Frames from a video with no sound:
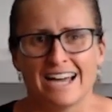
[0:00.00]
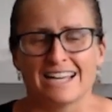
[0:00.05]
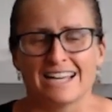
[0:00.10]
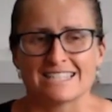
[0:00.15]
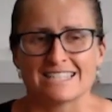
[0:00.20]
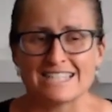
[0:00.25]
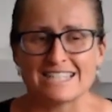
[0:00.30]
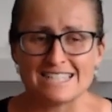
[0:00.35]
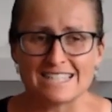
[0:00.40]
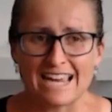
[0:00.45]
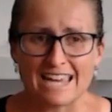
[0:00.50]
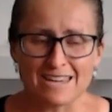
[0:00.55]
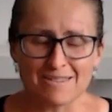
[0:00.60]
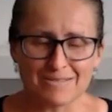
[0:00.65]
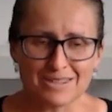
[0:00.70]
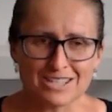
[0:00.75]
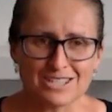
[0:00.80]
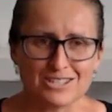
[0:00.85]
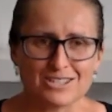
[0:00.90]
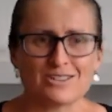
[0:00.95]
Today I'm
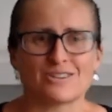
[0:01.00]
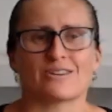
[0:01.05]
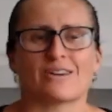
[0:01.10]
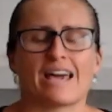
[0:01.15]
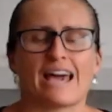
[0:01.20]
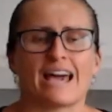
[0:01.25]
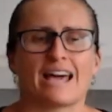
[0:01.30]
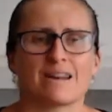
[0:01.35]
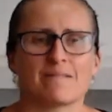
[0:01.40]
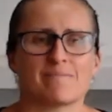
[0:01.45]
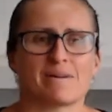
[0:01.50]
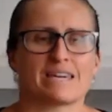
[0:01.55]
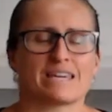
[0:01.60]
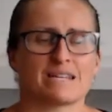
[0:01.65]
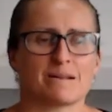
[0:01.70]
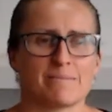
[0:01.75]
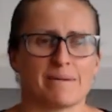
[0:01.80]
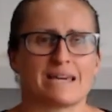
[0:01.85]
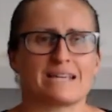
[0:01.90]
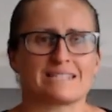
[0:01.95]
going to show you how to make an
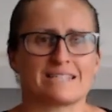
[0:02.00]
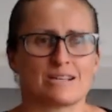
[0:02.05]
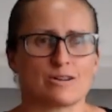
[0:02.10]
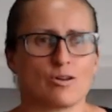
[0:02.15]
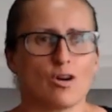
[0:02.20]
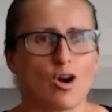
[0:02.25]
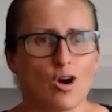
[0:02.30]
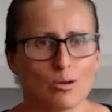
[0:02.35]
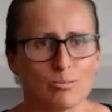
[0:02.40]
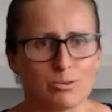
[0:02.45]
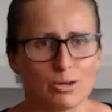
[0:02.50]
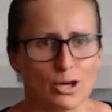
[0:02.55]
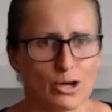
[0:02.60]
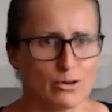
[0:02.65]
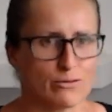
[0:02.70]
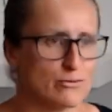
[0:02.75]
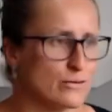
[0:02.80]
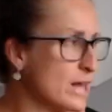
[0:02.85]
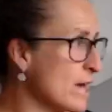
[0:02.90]
amazing cob loaf.